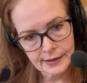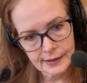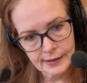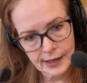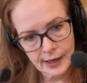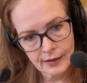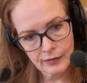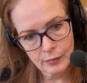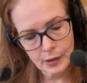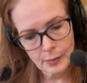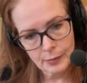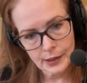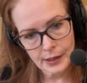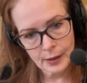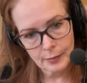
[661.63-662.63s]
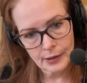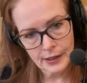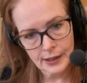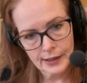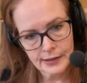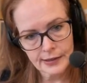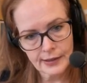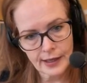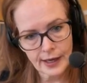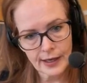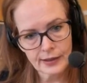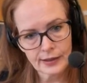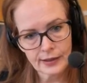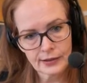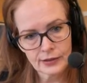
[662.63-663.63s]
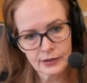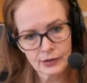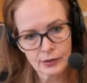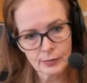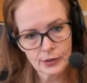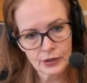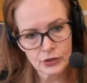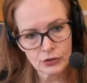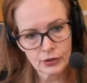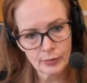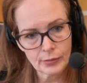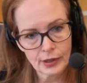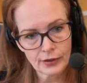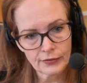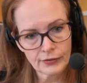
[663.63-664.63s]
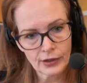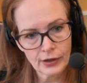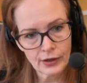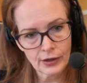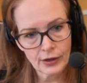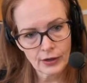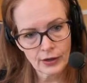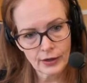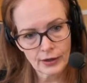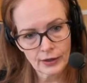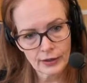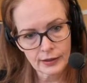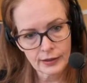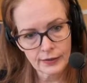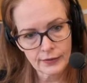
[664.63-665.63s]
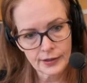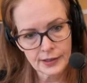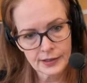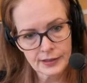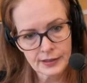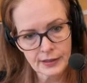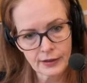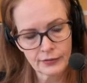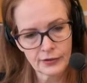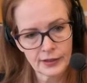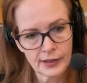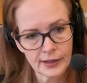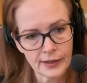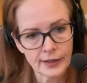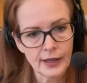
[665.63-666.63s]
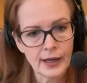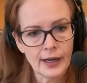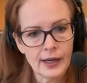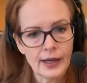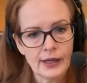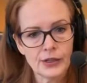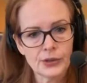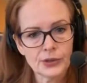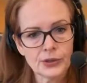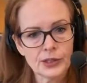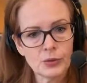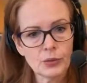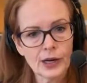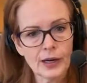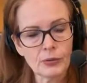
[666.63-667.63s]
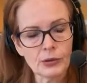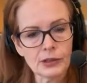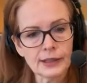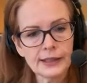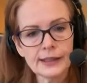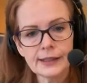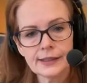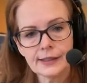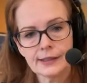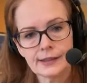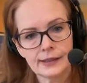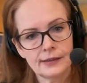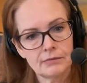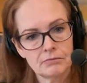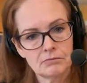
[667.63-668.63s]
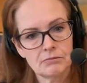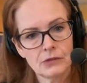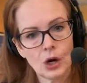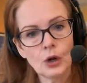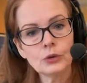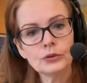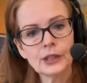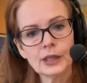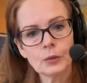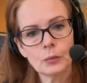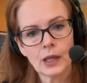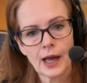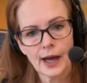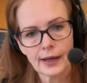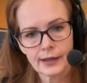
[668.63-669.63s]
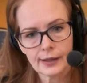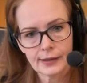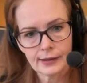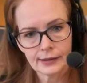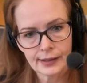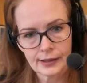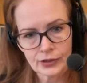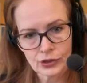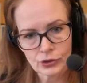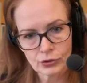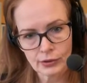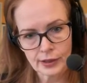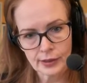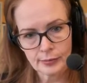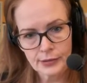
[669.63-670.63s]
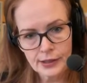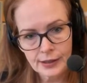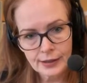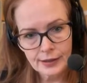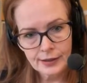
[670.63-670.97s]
it's kind of bumping up against that. So I'm going to trim off all of this stuff here. You'll see when I release, only the black gets trimmed